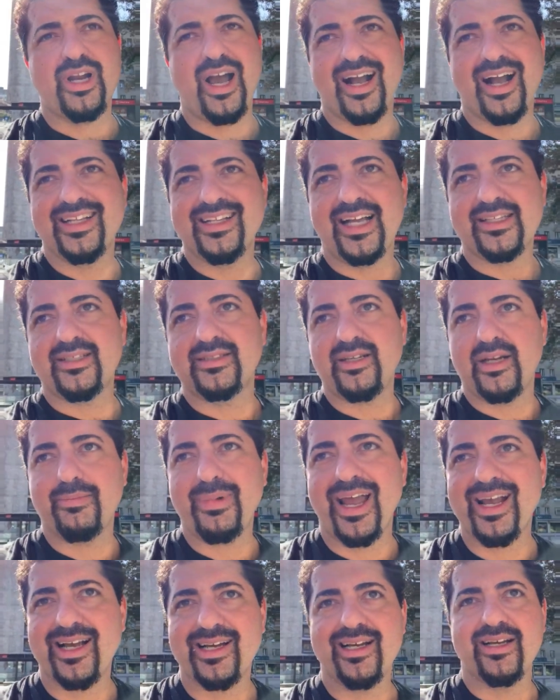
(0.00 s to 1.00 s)
not connected to the
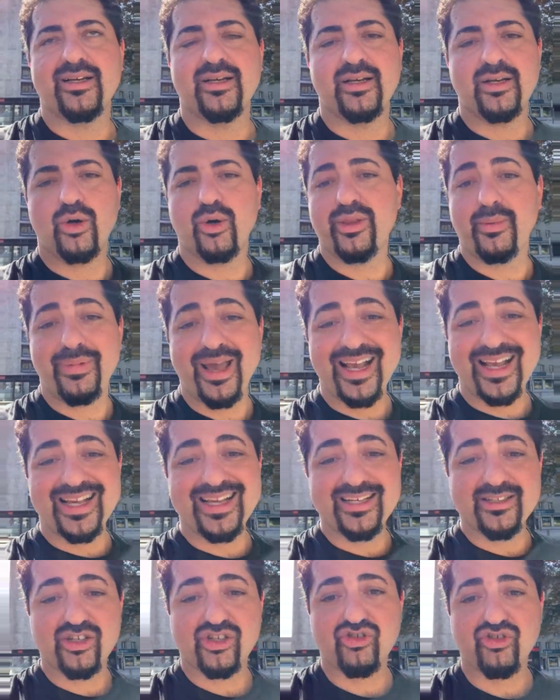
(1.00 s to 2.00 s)

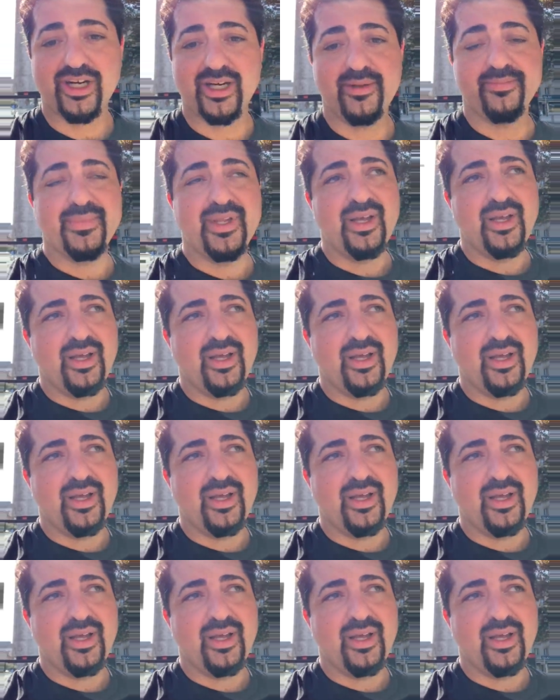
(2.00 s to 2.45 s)
banking industry.